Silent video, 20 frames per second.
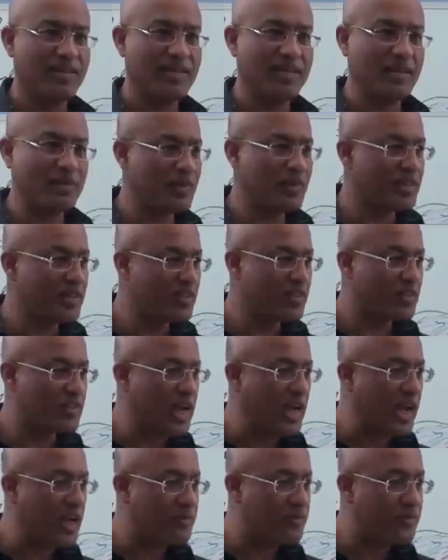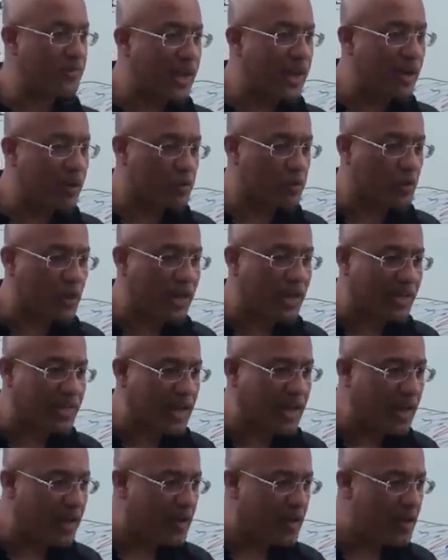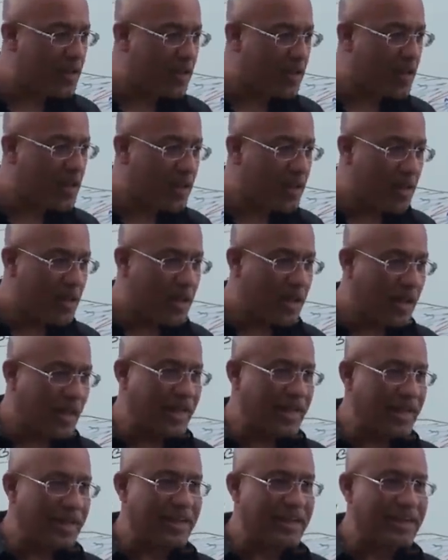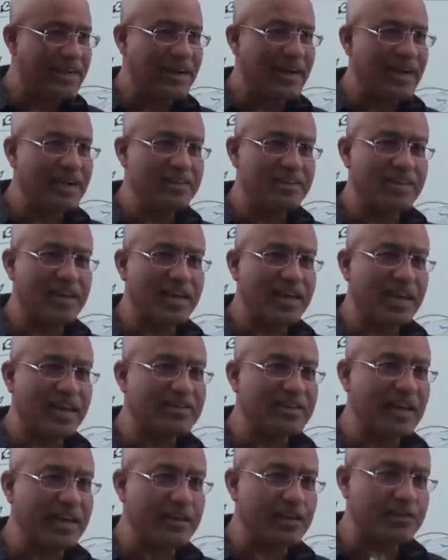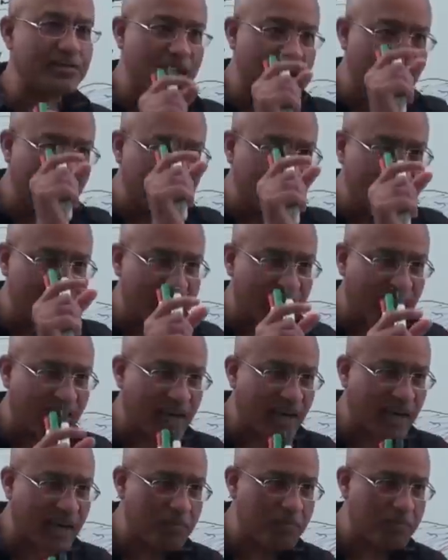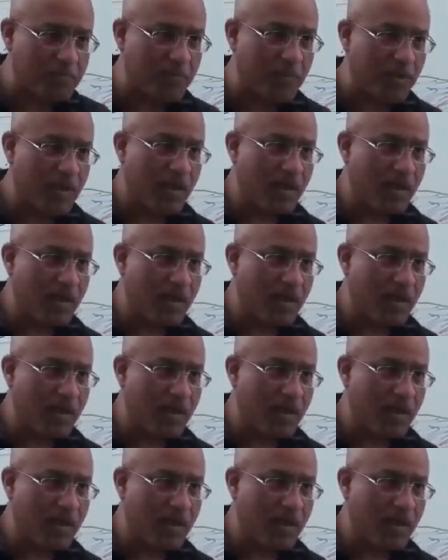Even this dye failed to color the internal side of the internal